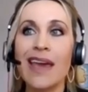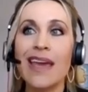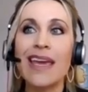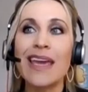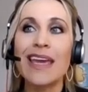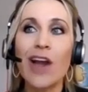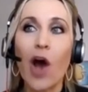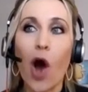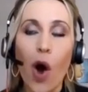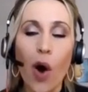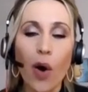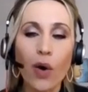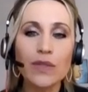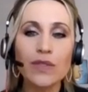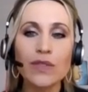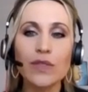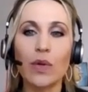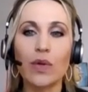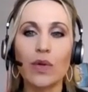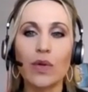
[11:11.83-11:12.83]
He'd
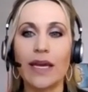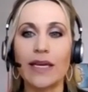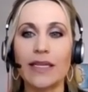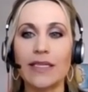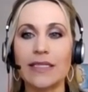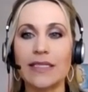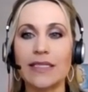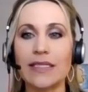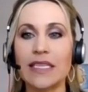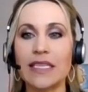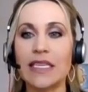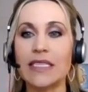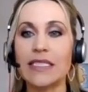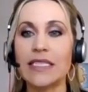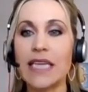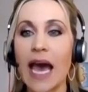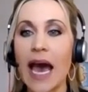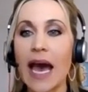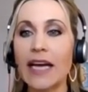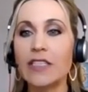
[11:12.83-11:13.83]
also like to see a
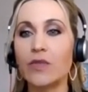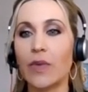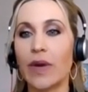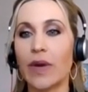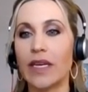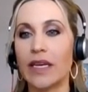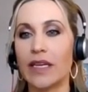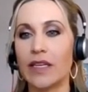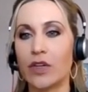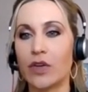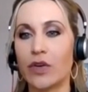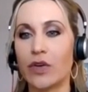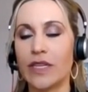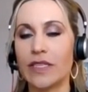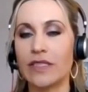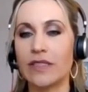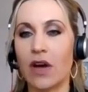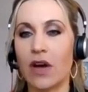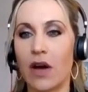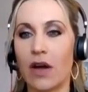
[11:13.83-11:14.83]
tax rate
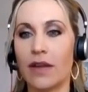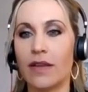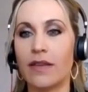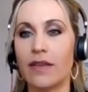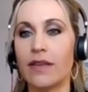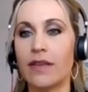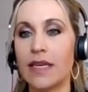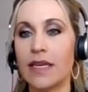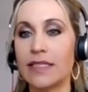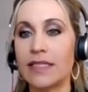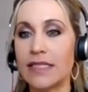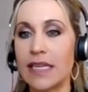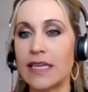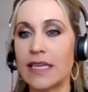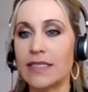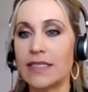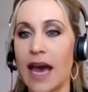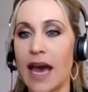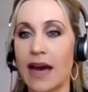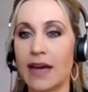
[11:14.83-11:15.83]
increase on the
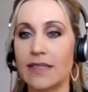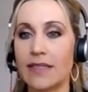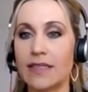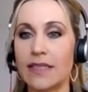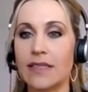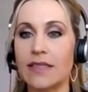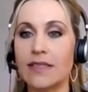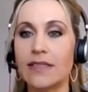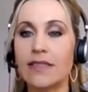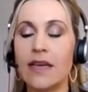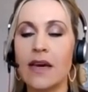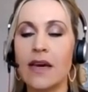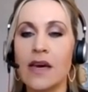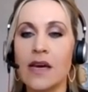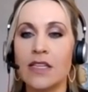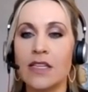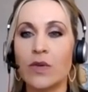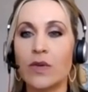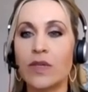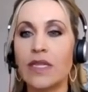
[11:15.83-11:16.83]
estate taxes.
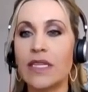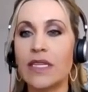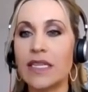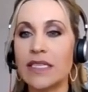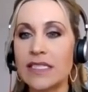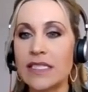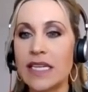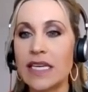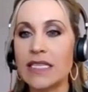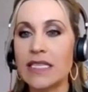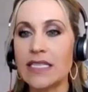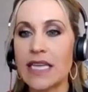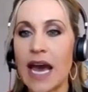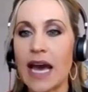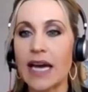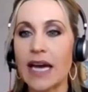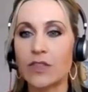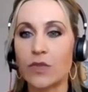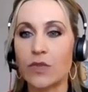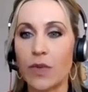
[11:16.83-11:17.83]
So the estate
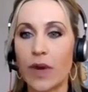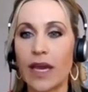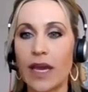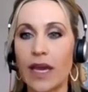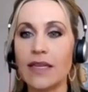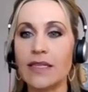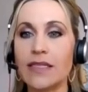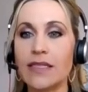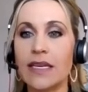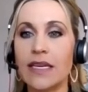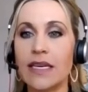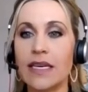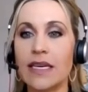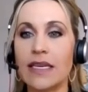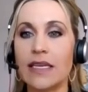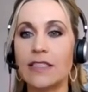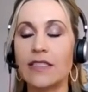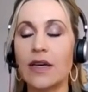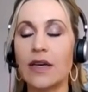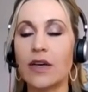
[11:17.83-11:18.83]
tax rate
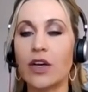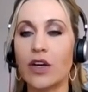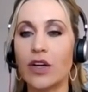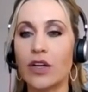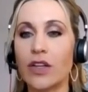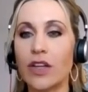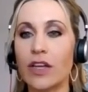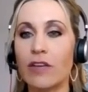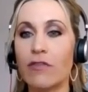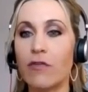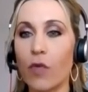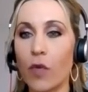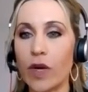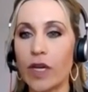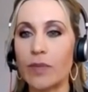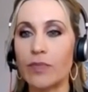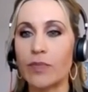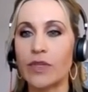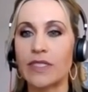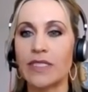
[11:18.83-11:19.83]
is currently
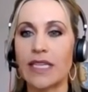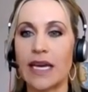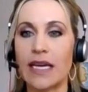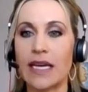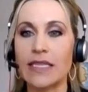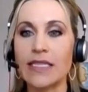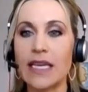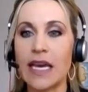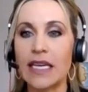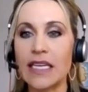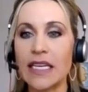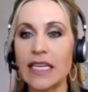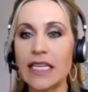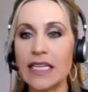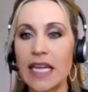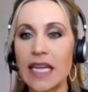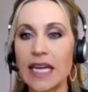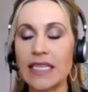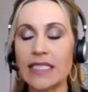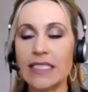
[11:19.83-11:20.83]
40%, and
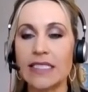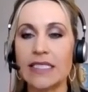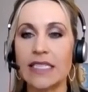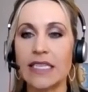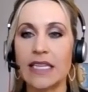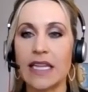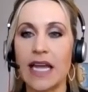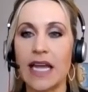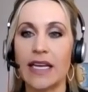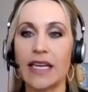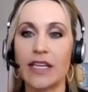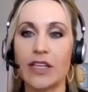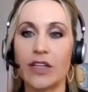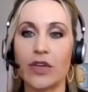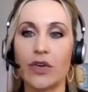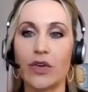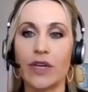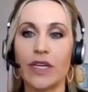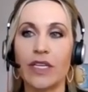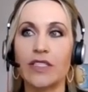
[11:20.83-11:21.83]
he'd like to see that
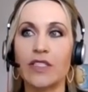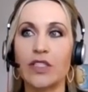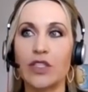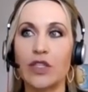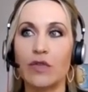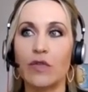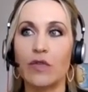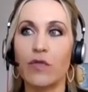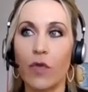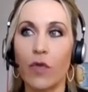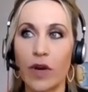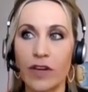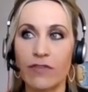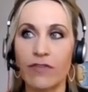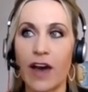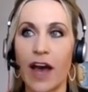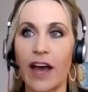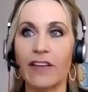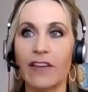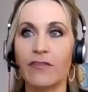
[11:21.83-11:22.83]
increase to
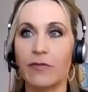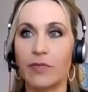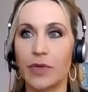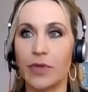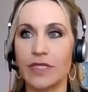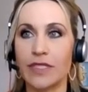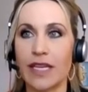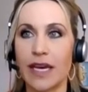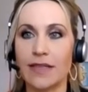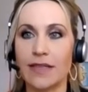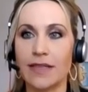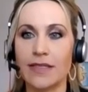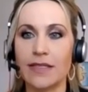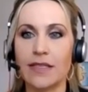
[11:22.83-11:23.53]
45%.